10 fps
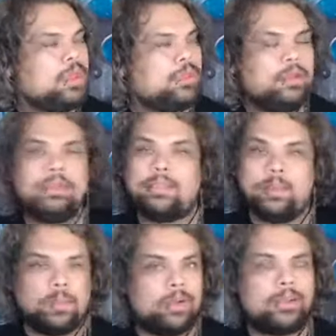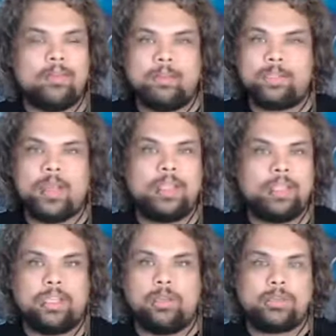there is a word I've been trying
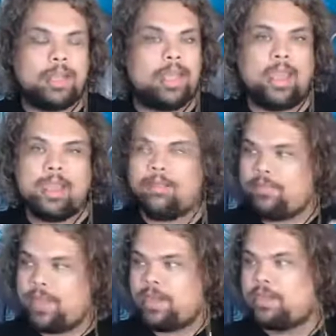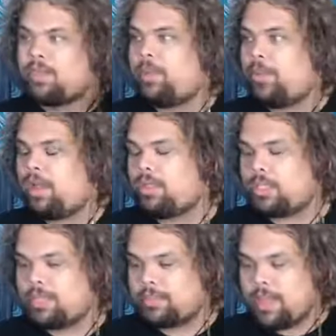to use and I can't find it, so I
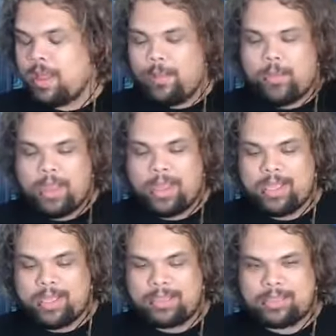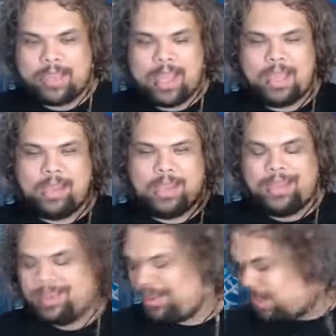apologize. But it's that,
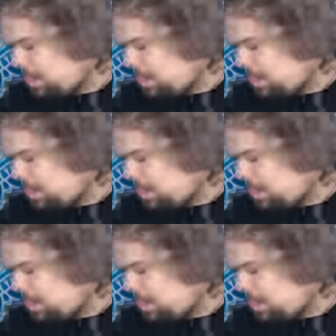you